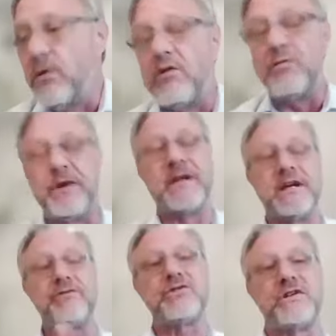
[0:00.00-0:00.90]
what would be
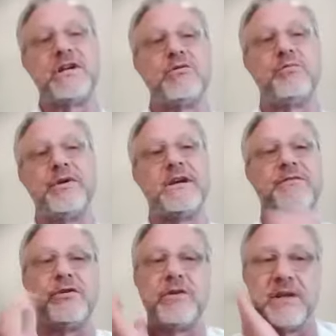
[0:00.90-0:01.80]
interesting would be
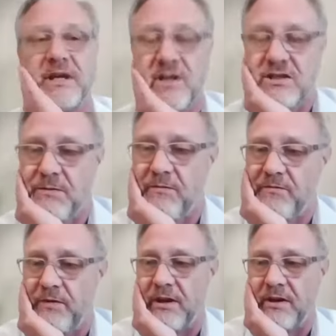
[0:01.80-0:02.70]
if you could get some.
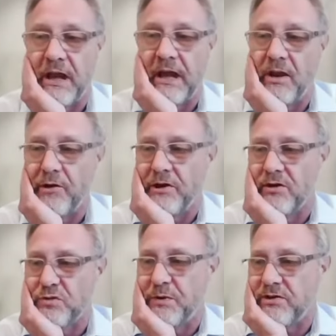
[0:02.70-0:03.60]
I know you
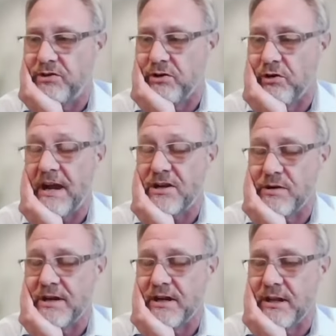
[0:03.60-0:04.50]
don't speak to your
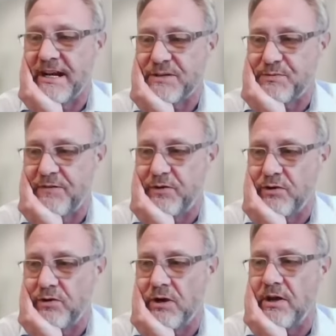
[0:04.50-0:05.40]
graduating class, but if
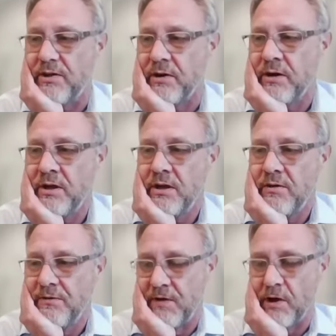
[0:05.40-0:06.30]
you knew other
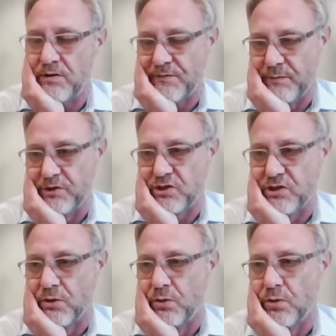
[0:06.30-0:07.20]
folks from the
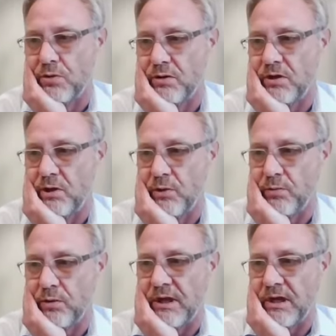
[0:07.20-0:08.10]
school
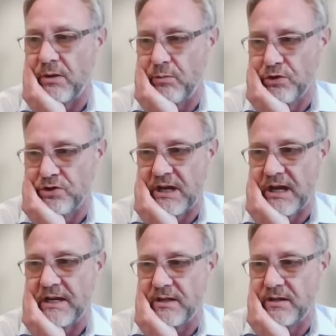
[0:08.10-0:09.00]
who were
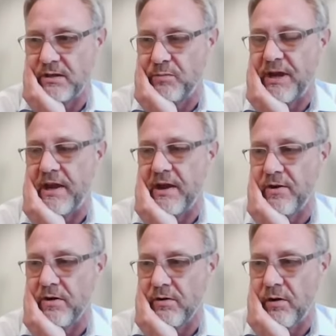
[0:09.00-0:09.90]
sight
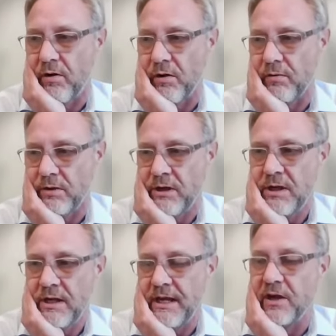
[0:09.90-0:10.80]
impaired or
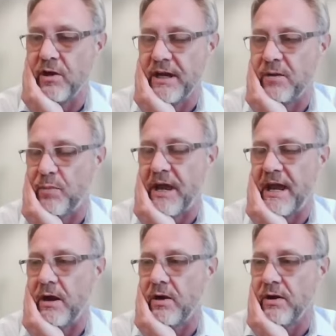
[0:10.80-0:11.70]
hearing
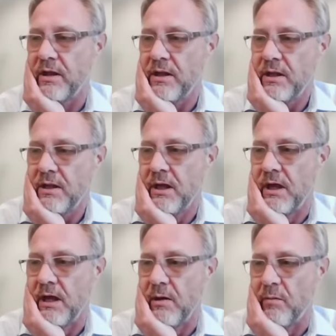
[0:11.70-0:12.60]
impaired,
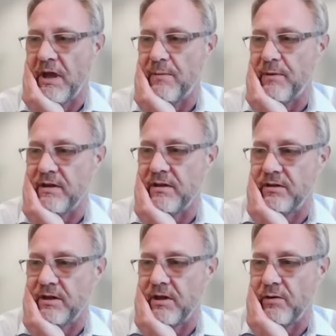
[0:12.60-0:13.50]

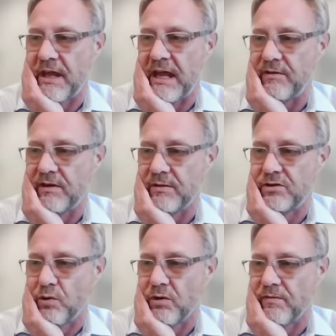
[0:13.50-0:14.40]
maybe to have a
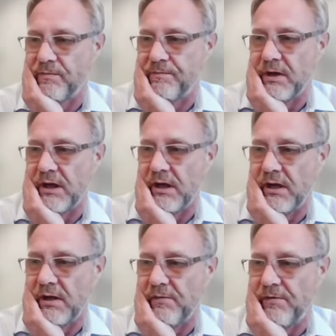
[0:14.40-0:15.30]
sort
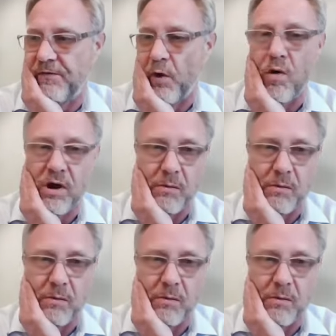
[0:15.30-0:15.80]
of forum